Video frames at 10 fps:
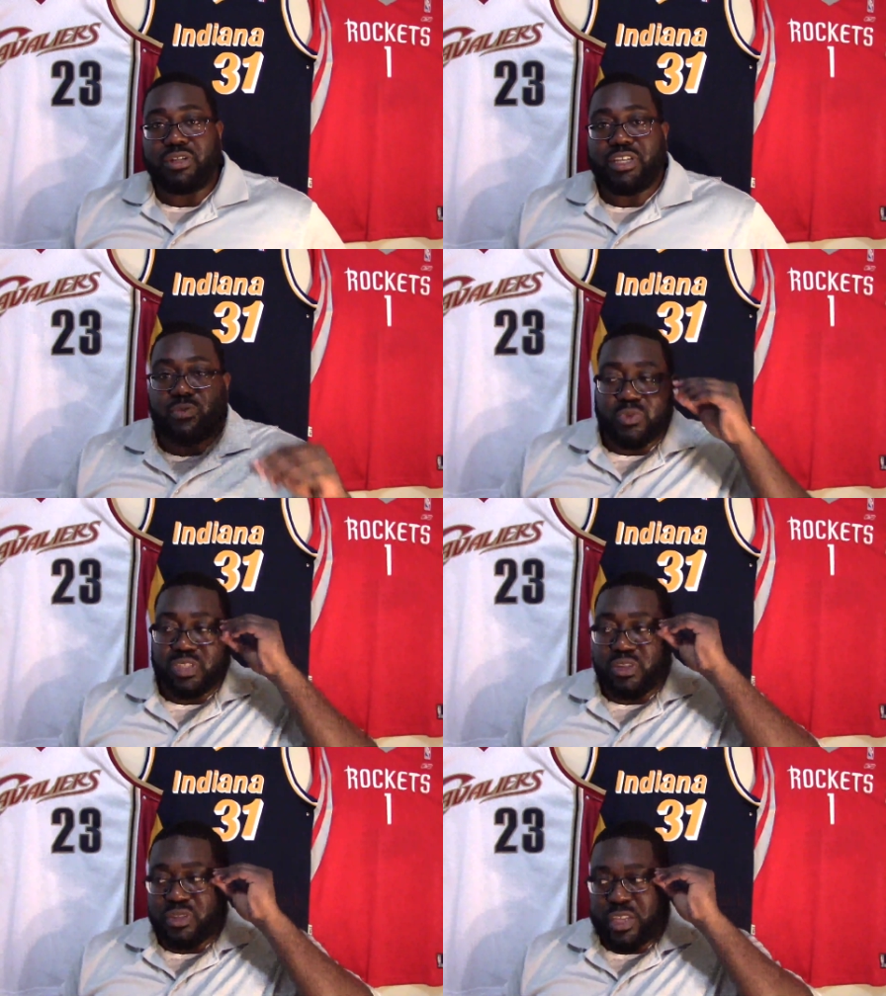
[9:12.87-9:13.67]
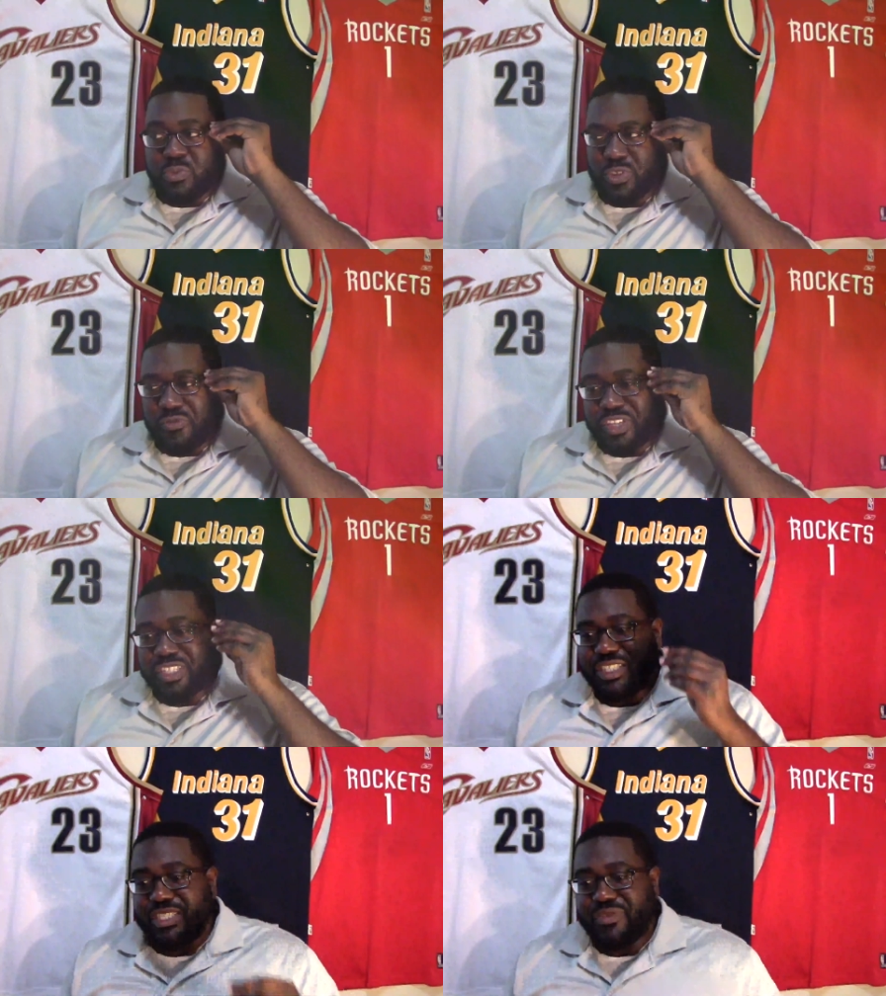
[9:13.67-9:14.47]
That's what the
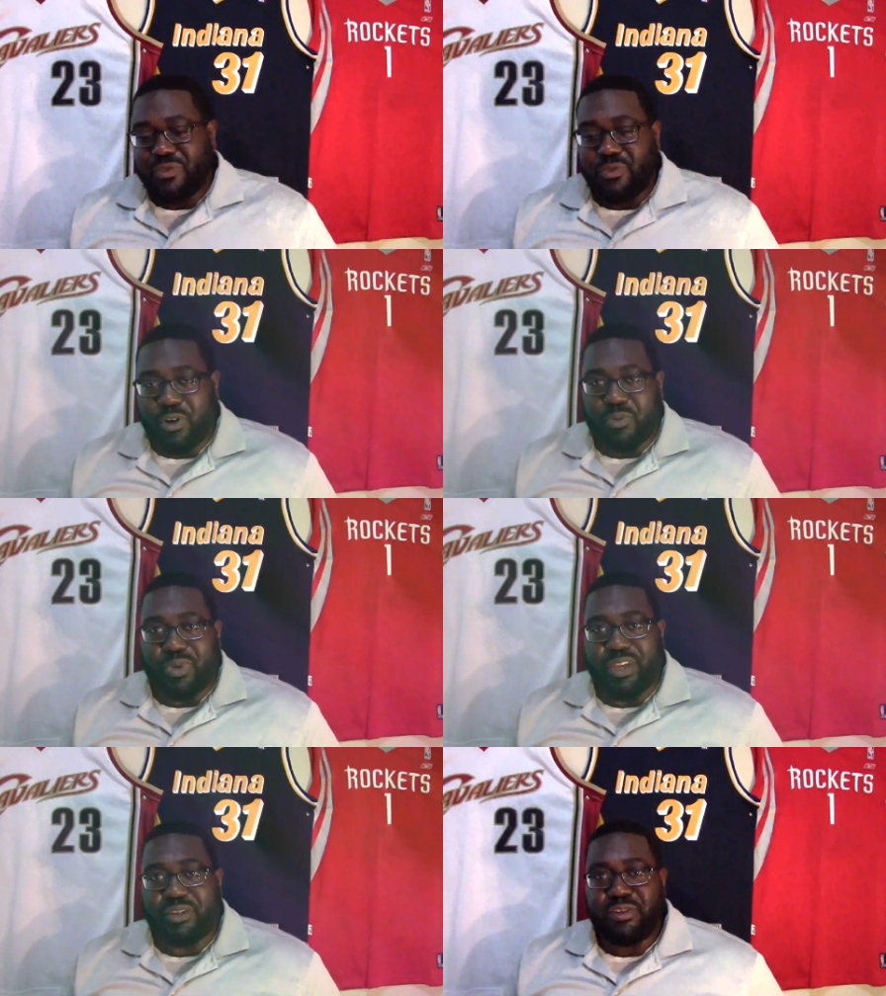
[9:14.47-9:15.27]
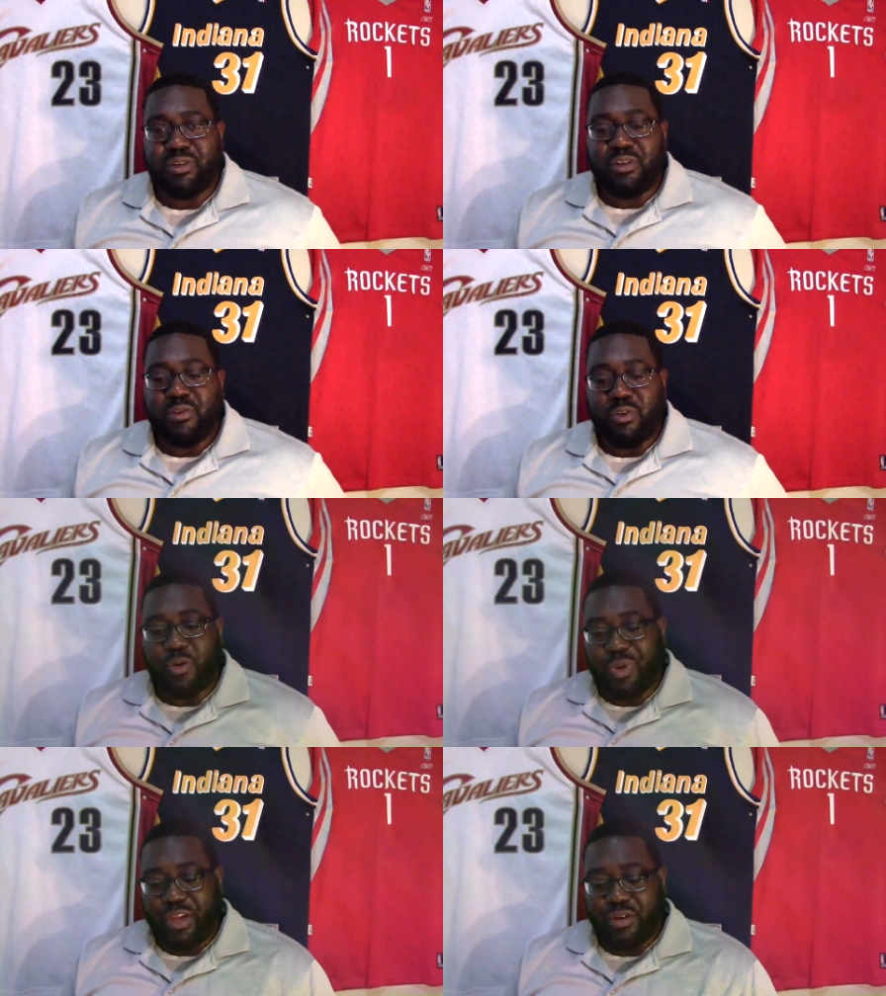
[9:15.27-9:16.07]
vision is for Ron Baker.
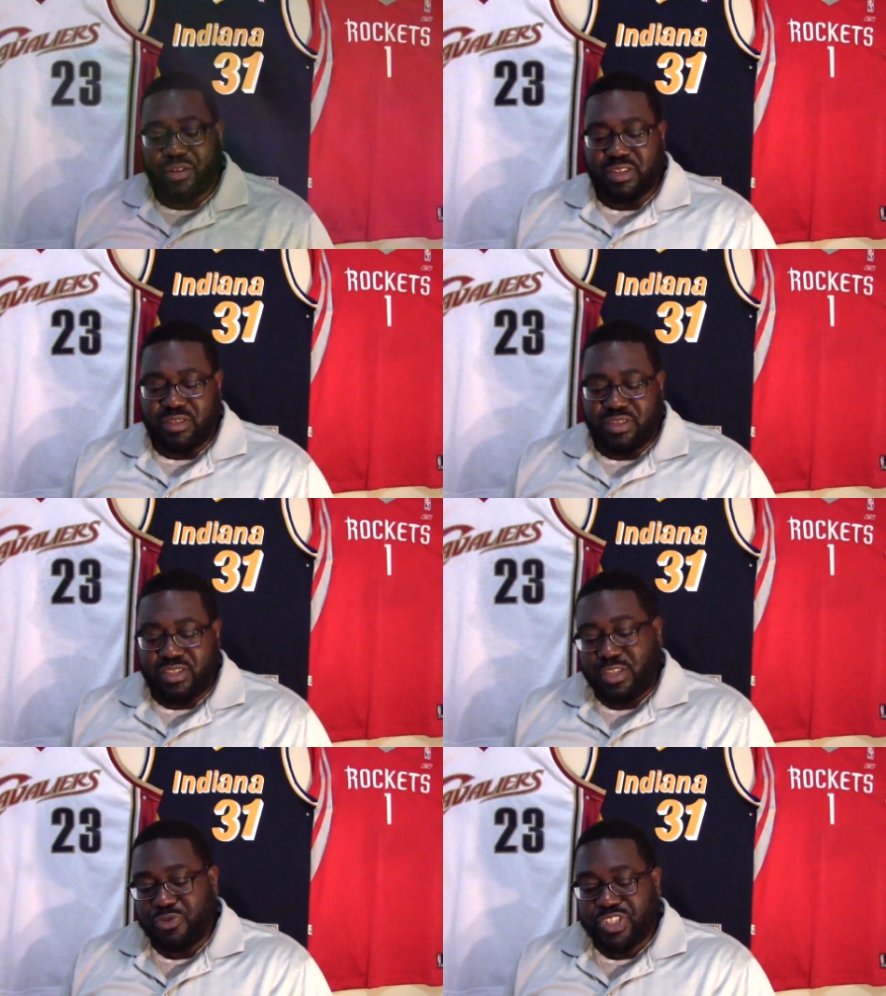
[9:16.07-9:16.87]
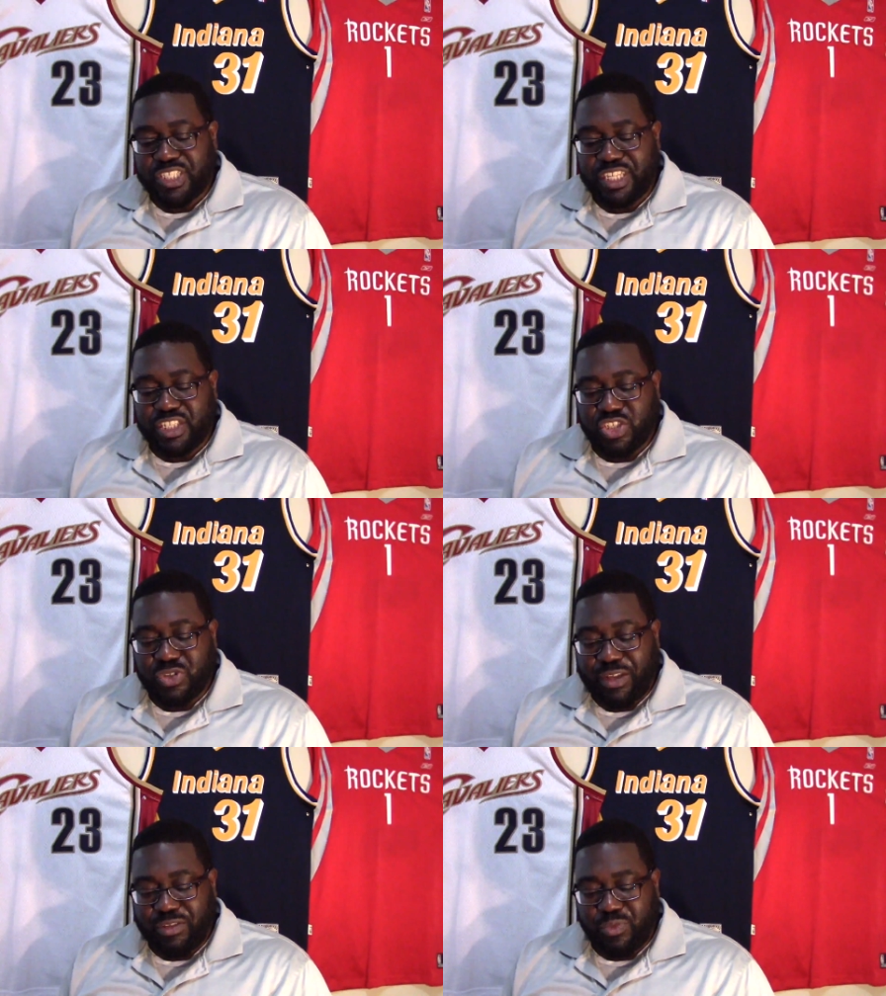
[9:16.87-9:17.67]
Considering that they just
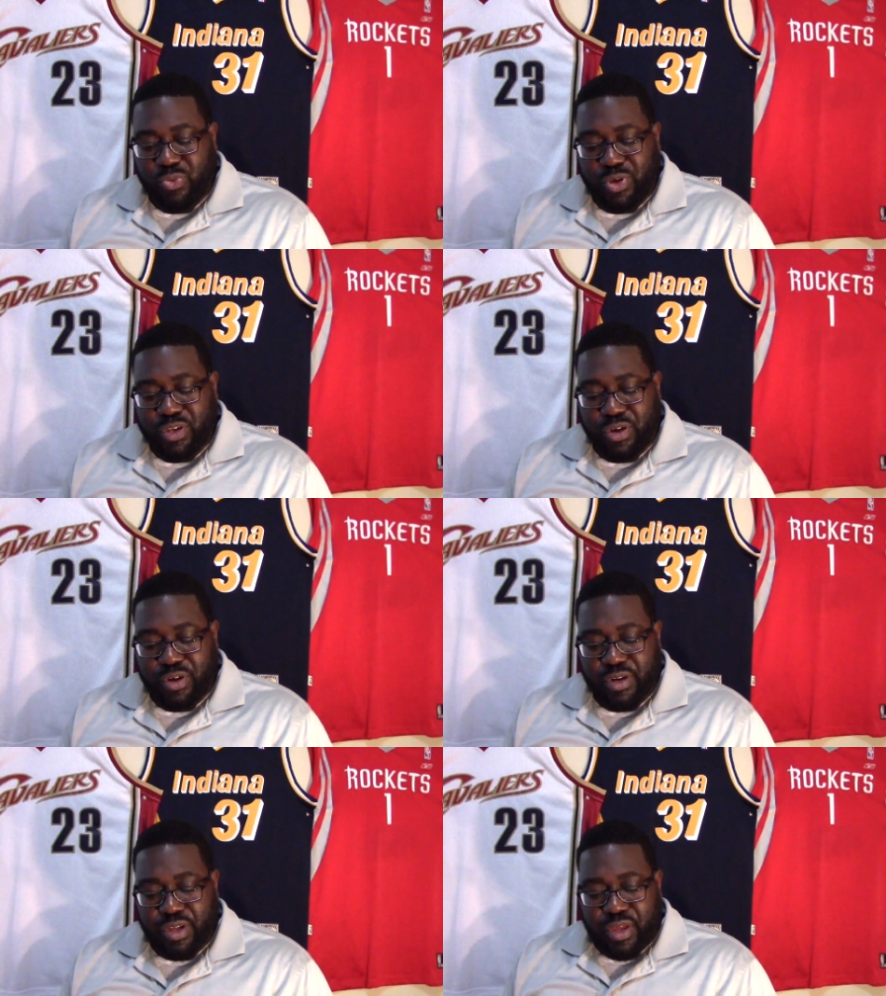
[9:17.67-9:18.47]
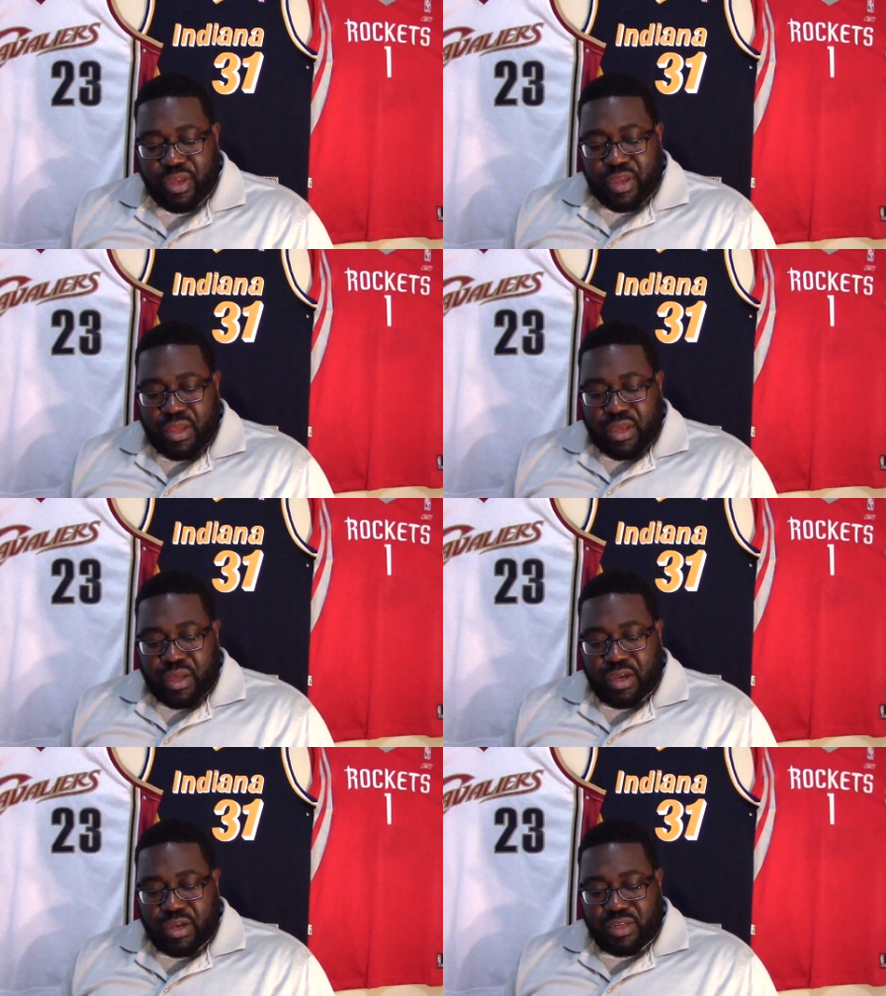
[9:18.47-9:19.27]
drafted a point guard.
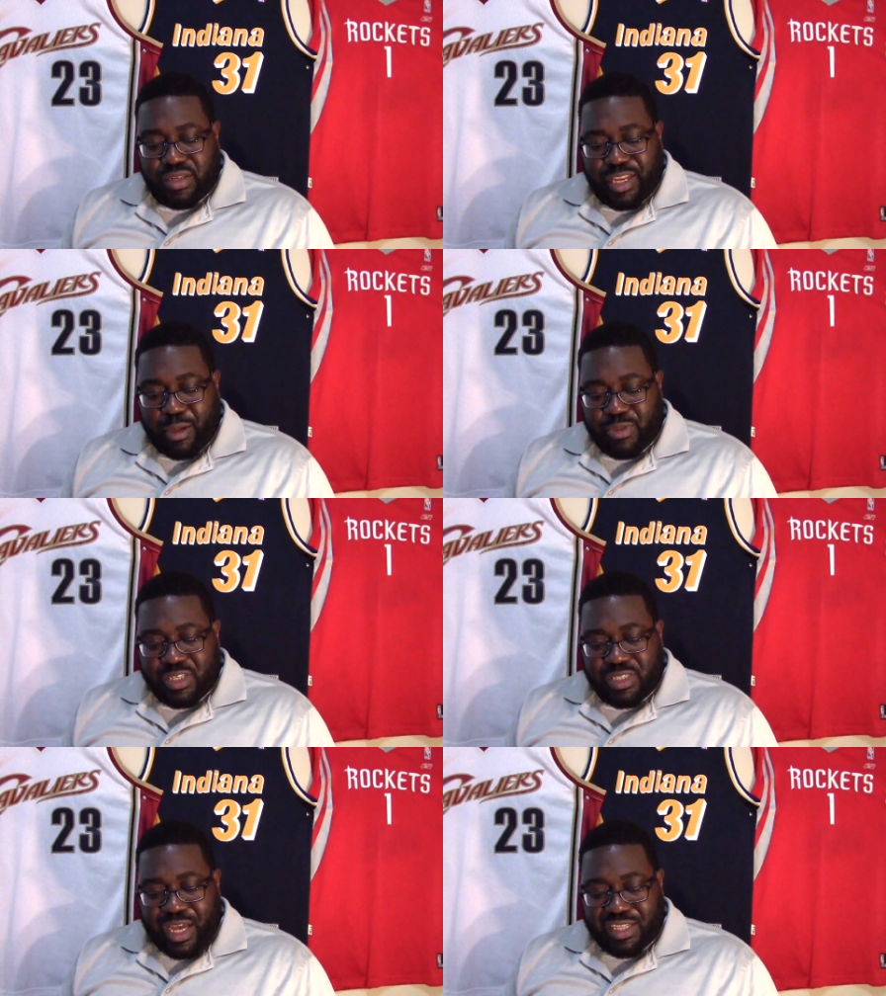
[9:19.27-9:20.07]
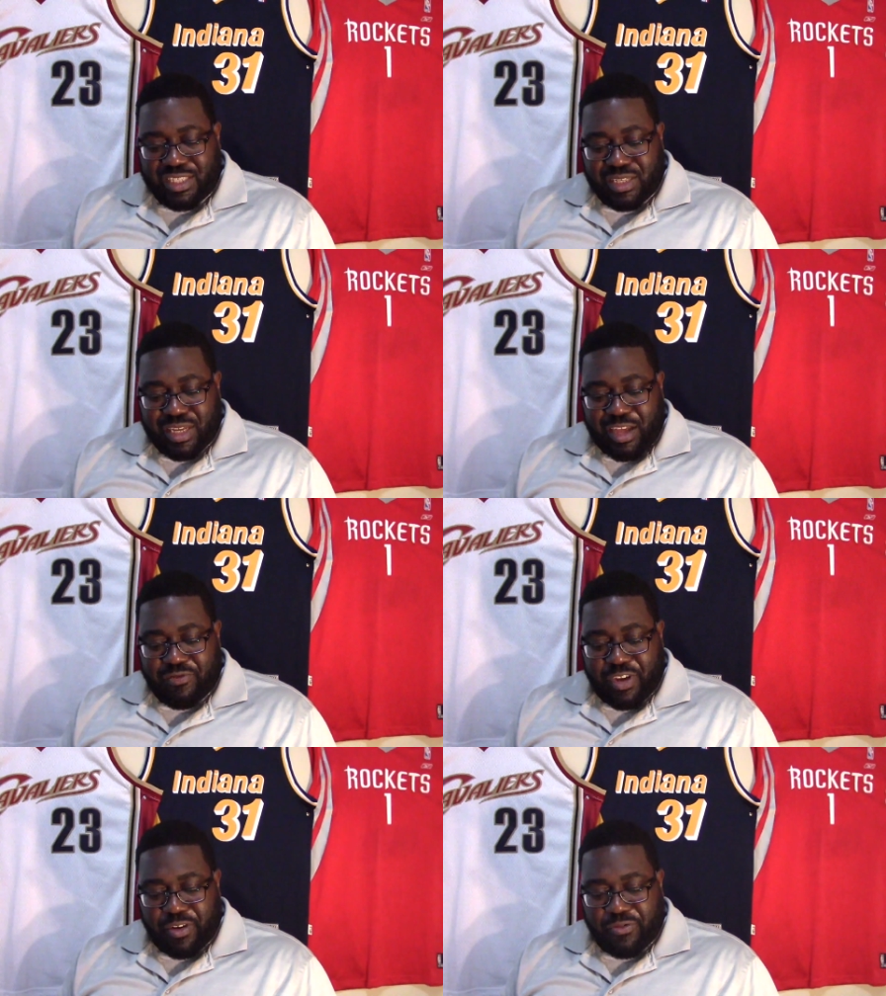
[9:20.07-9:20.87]
Damian Dotson, not
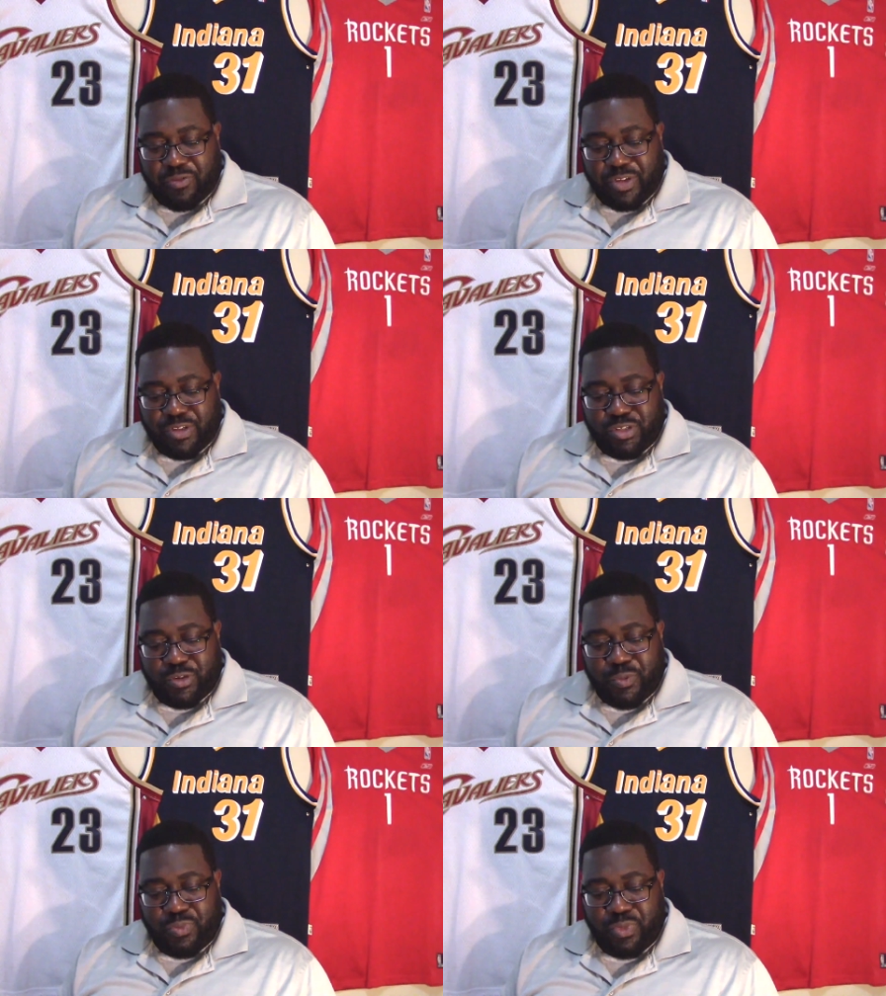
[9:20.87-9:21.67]
very familiar.